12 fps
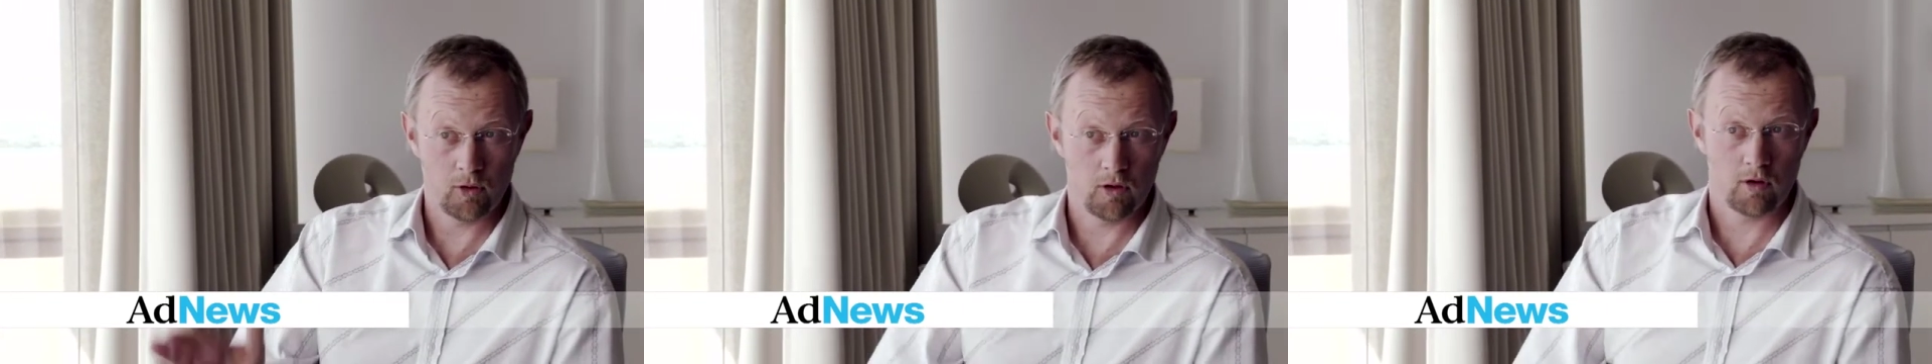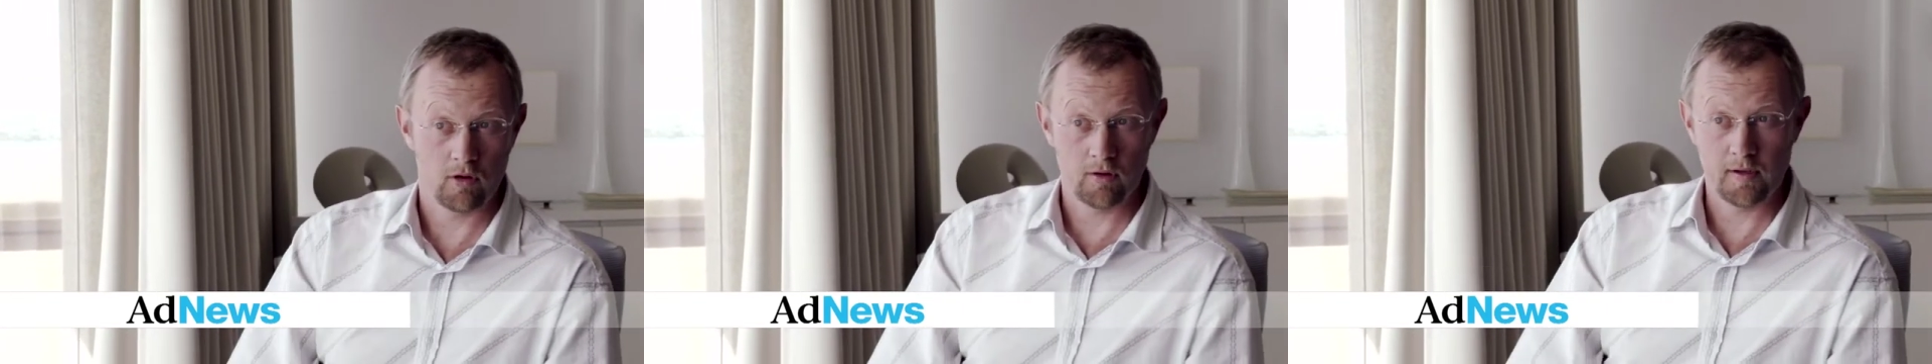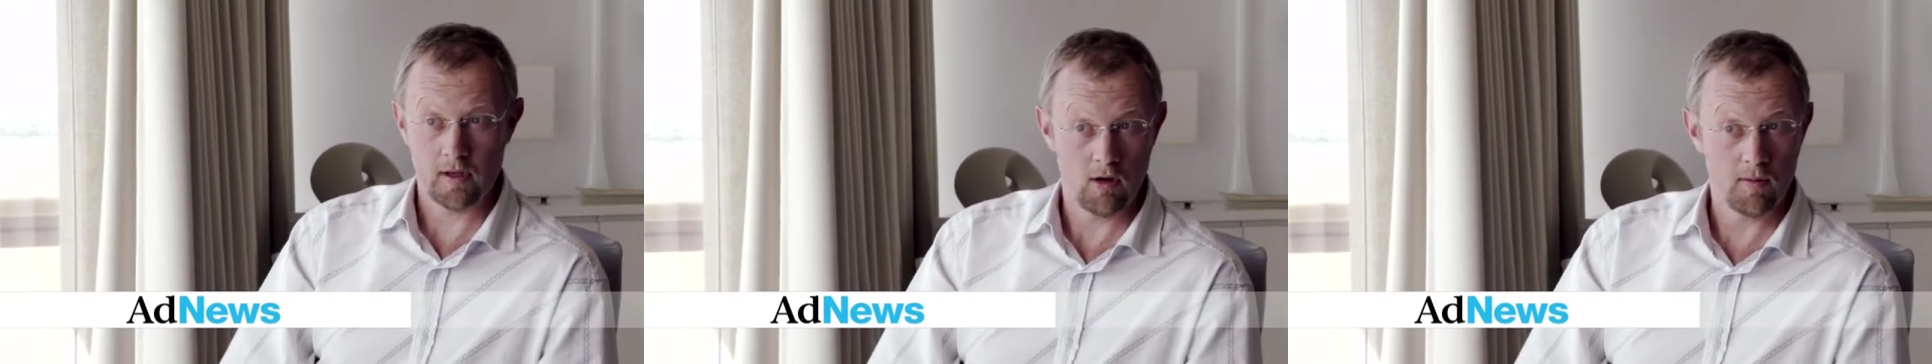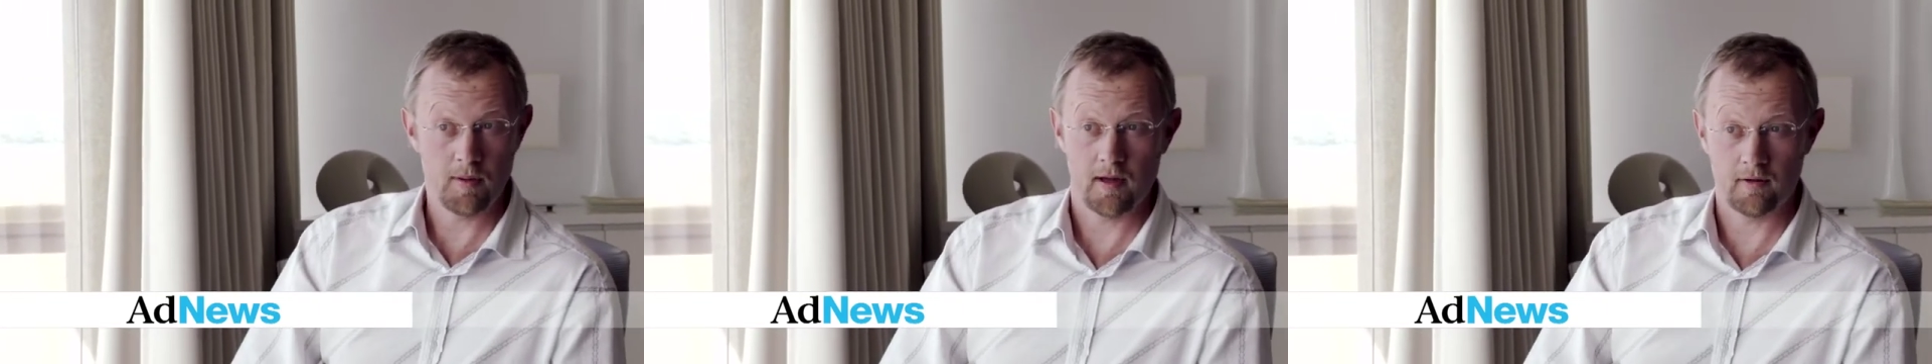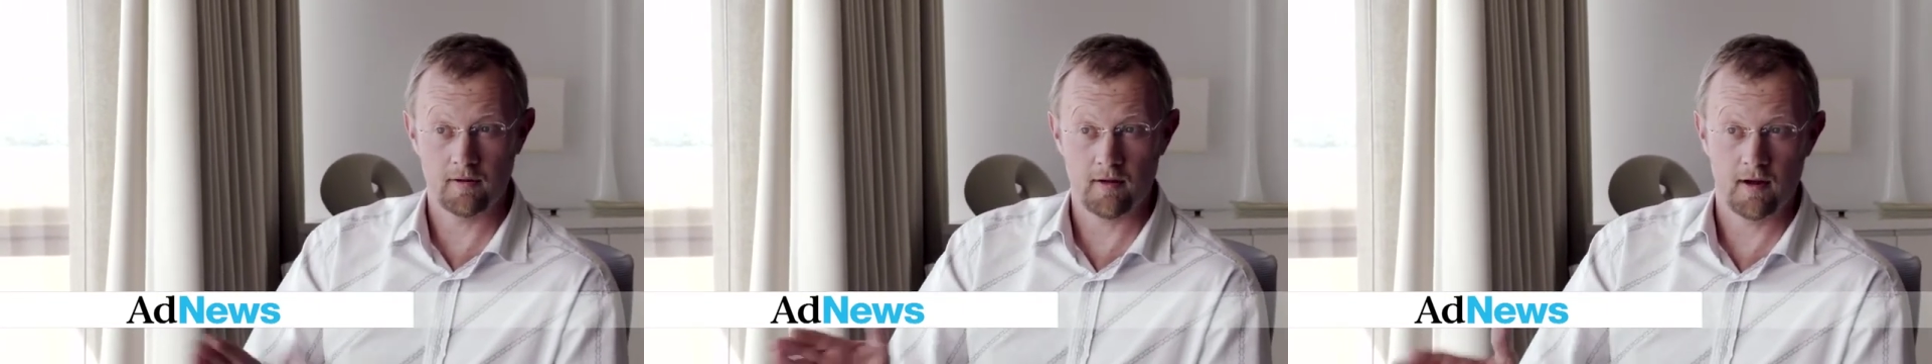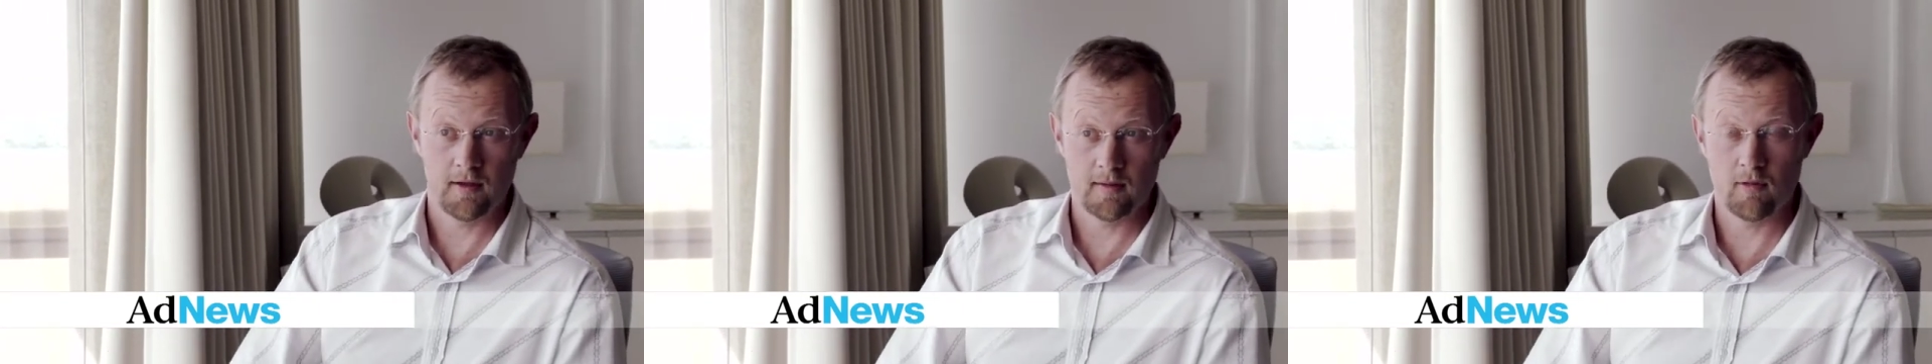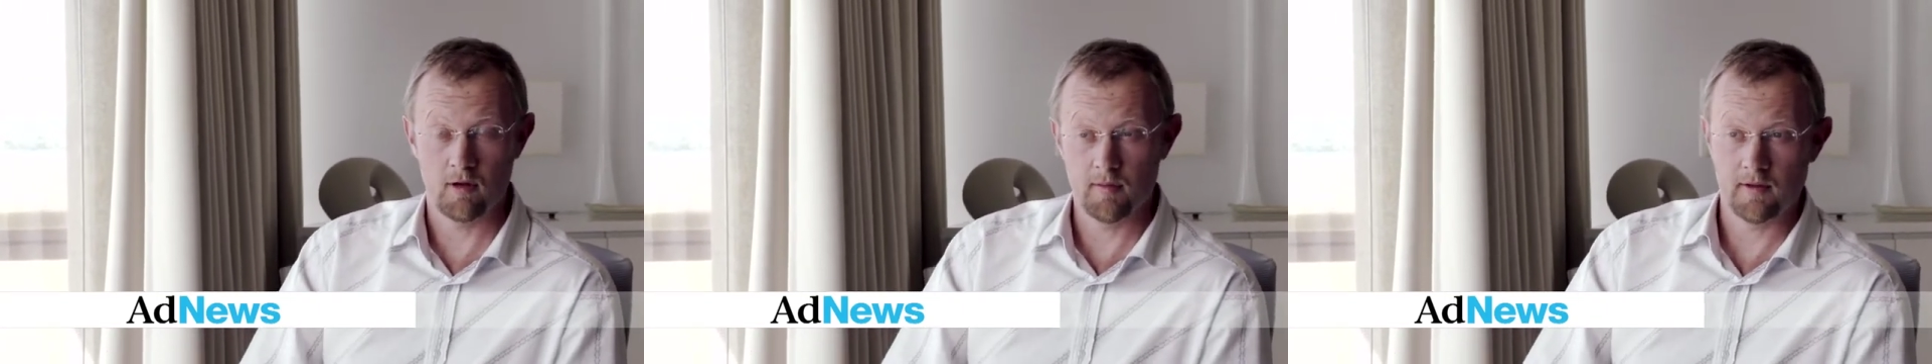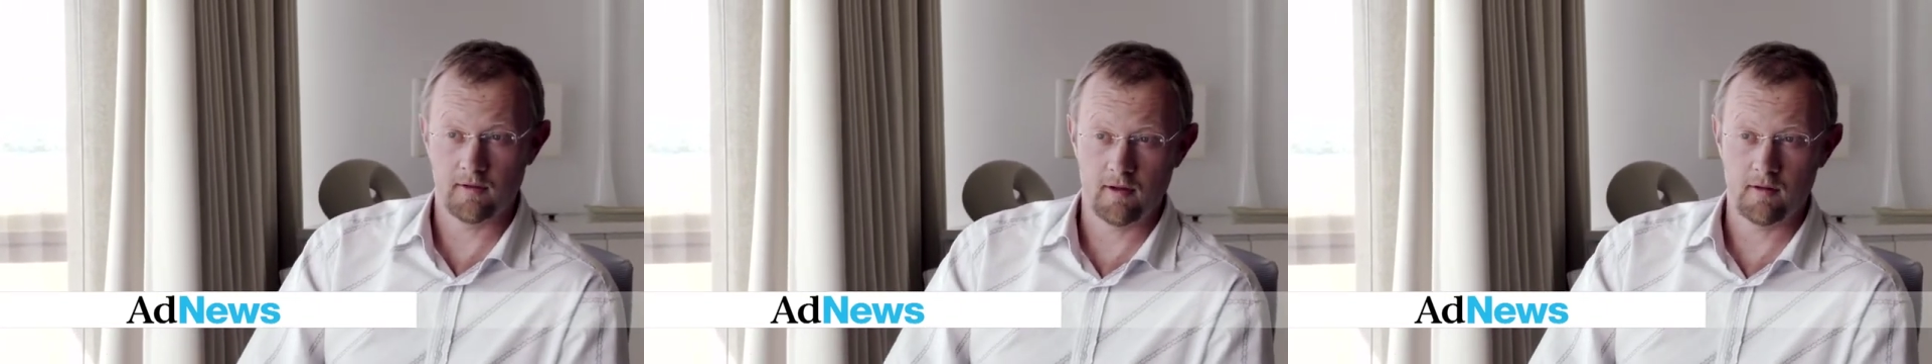Murdoch on the iPad is saying it might
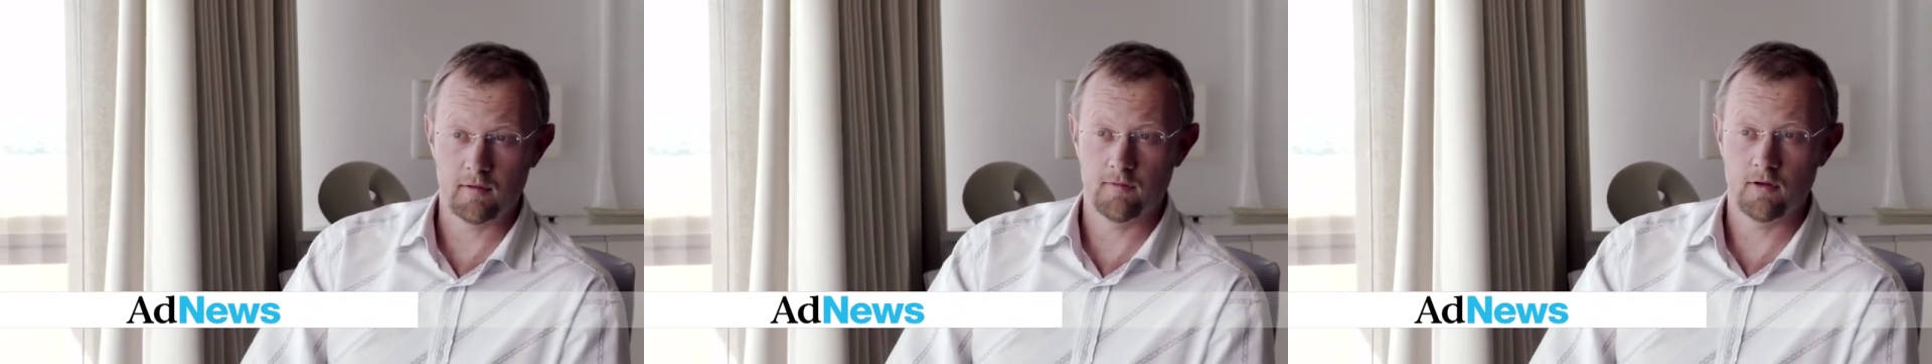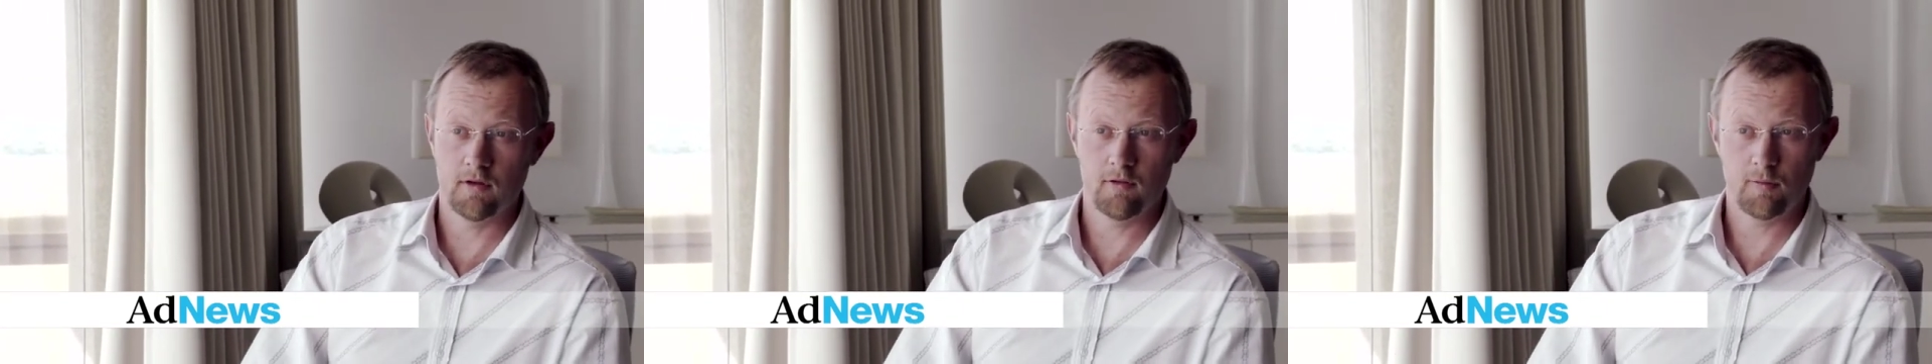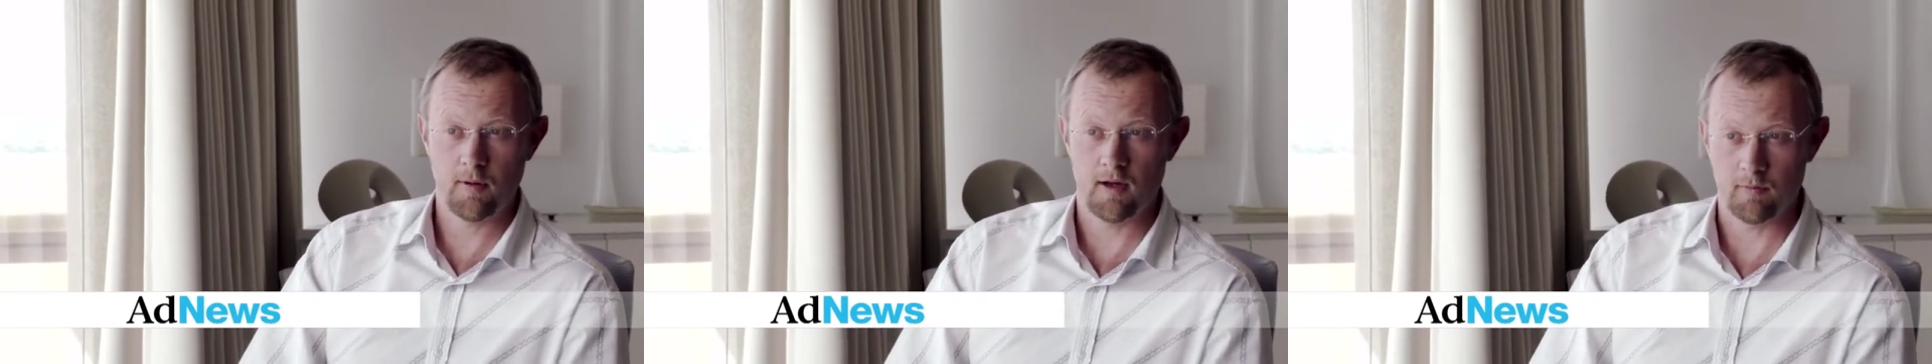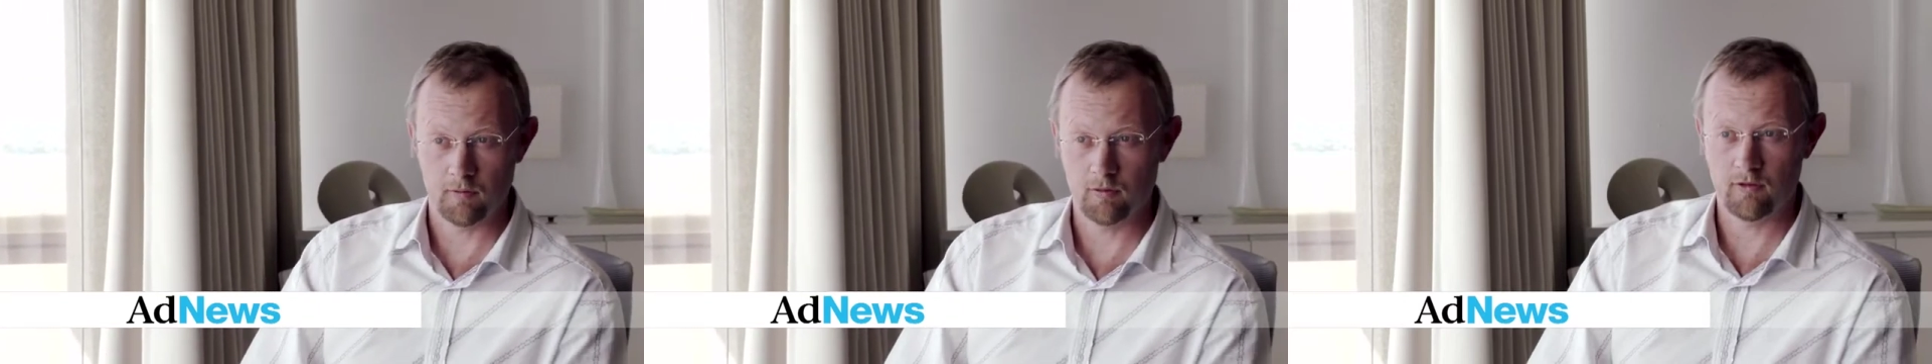be the same for newspapers.